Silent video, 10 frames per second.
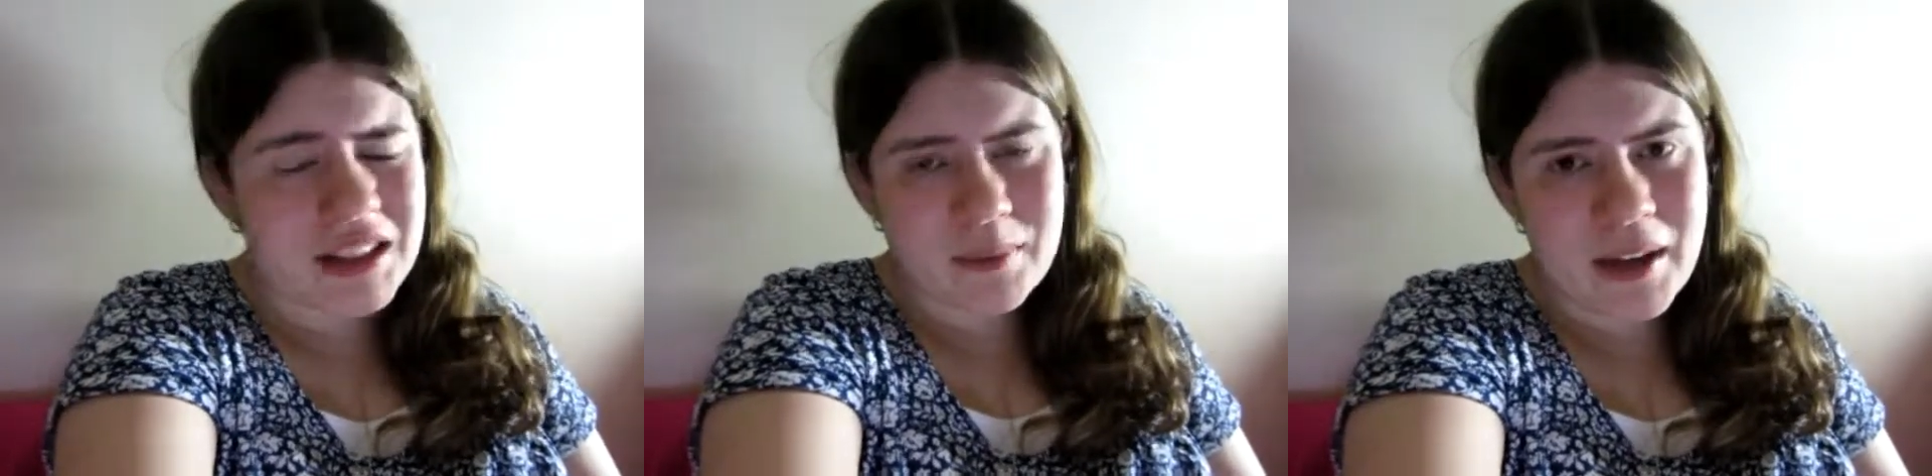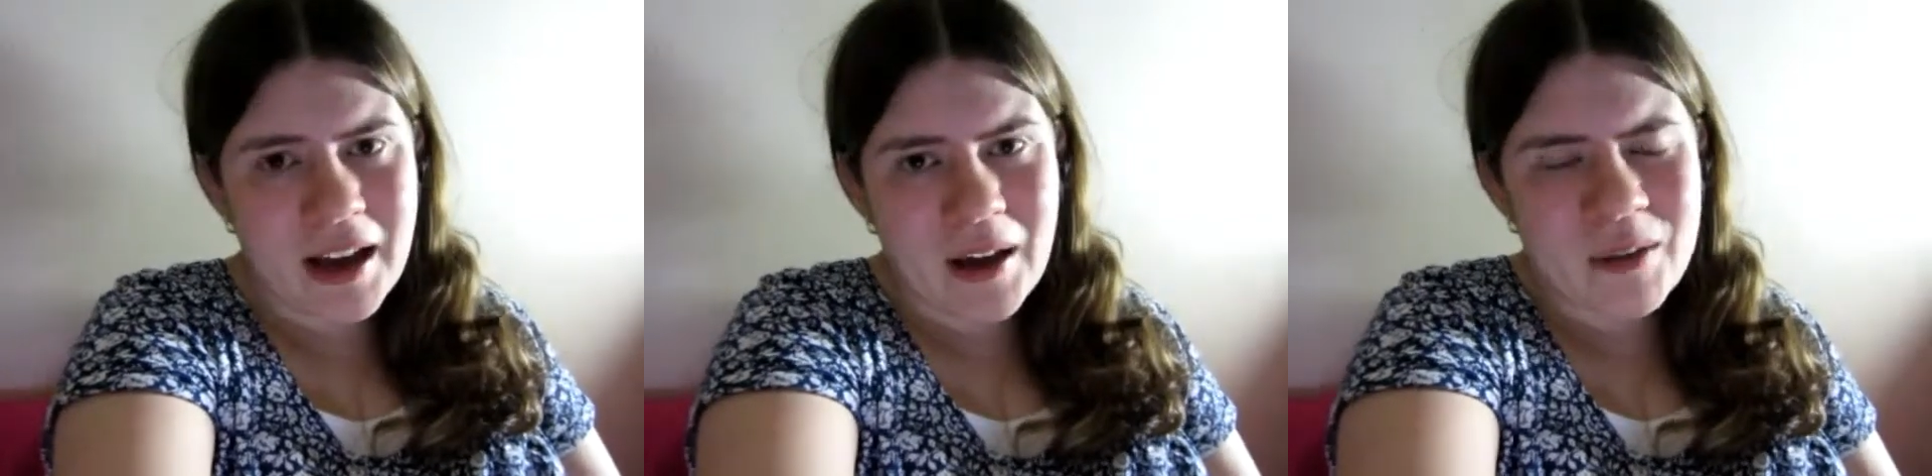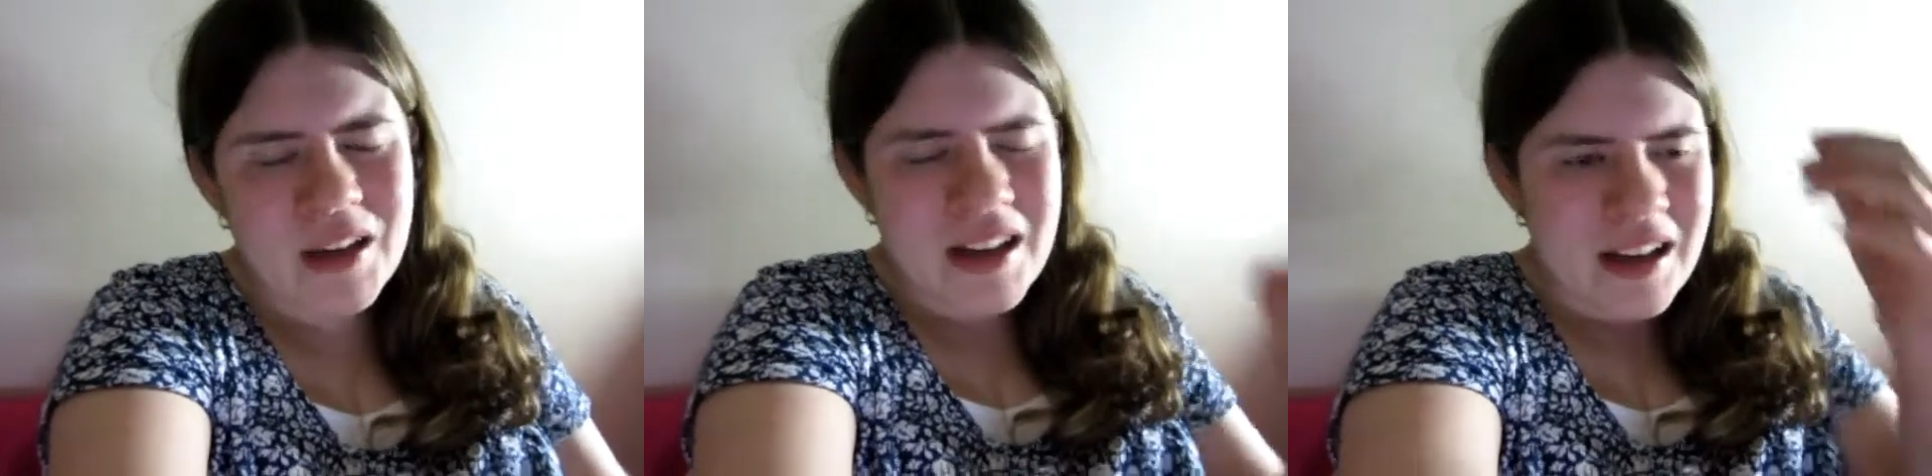
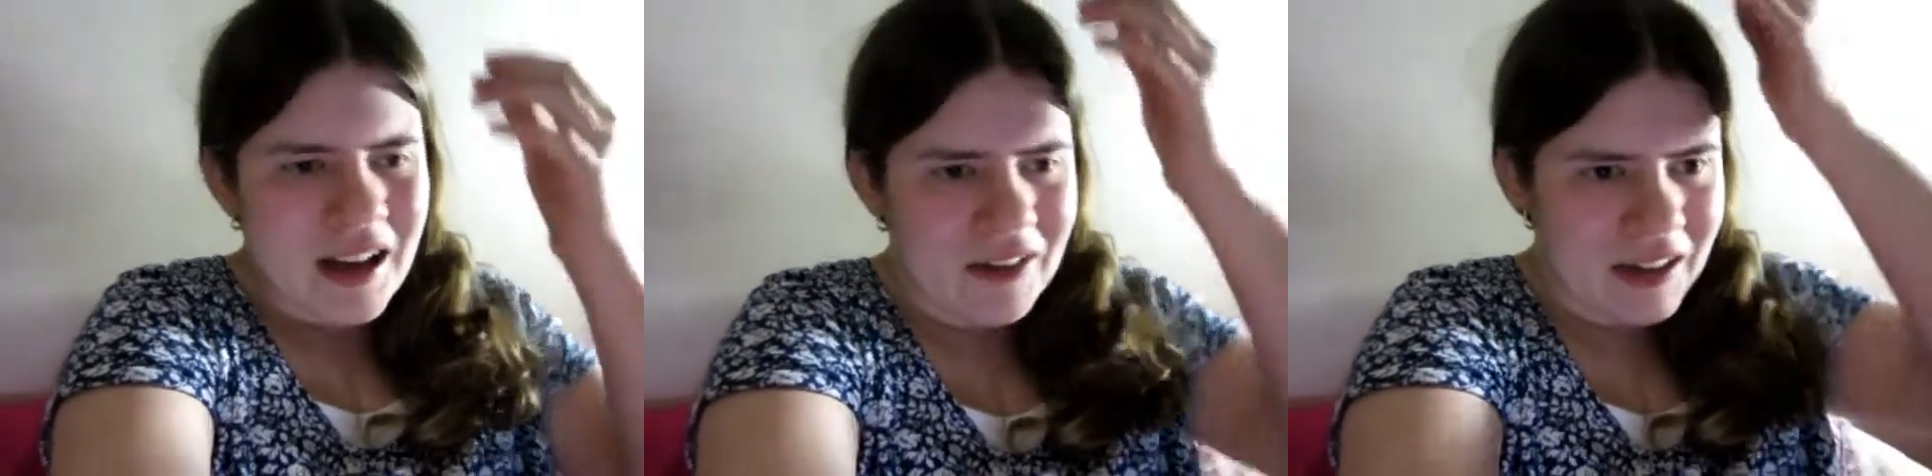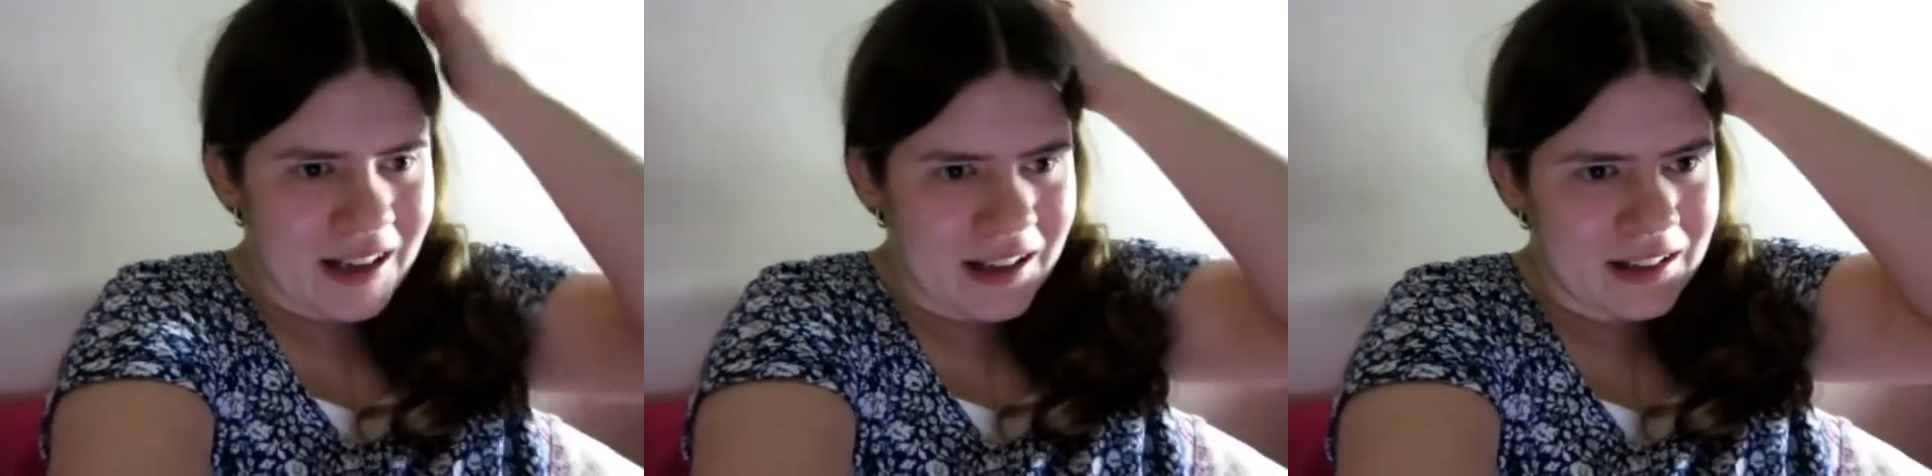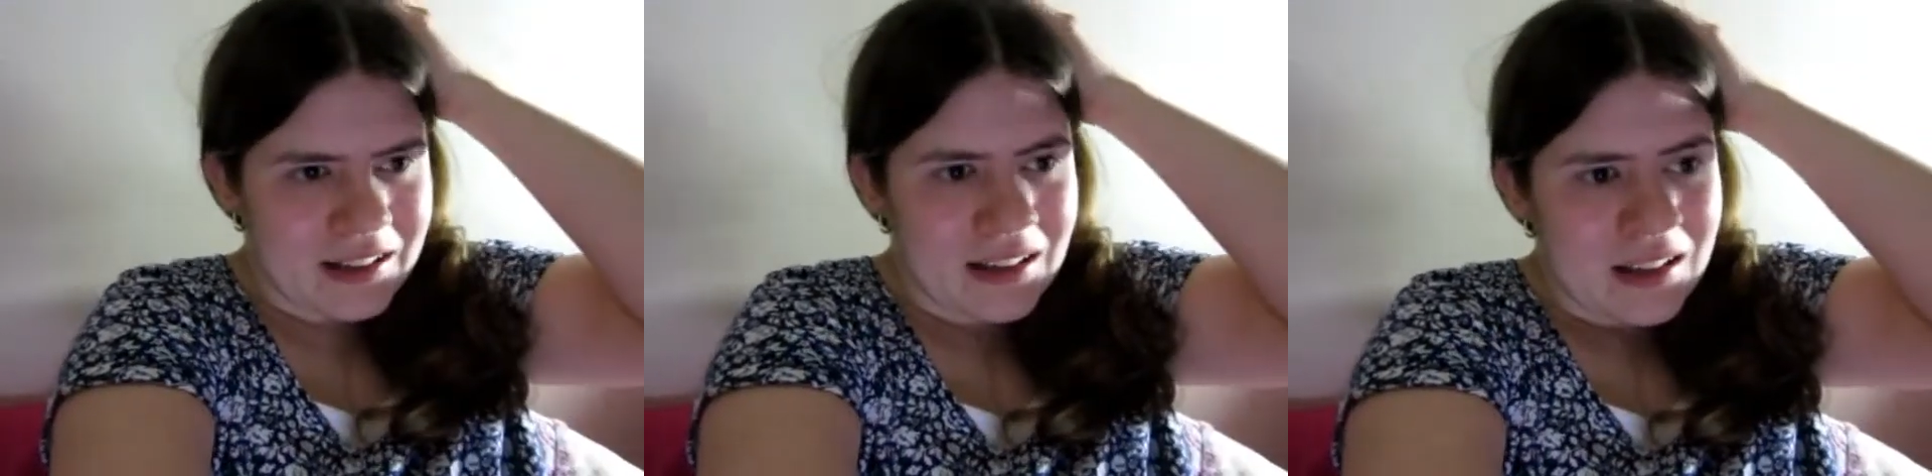somehow and
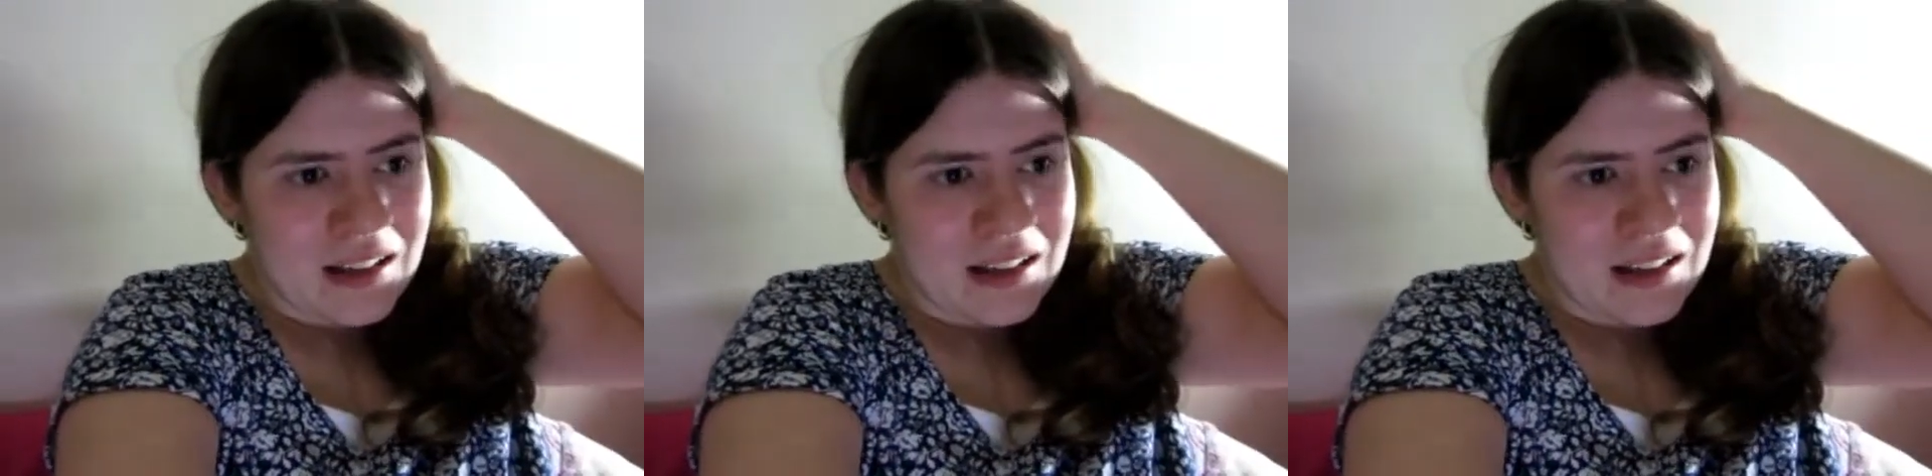then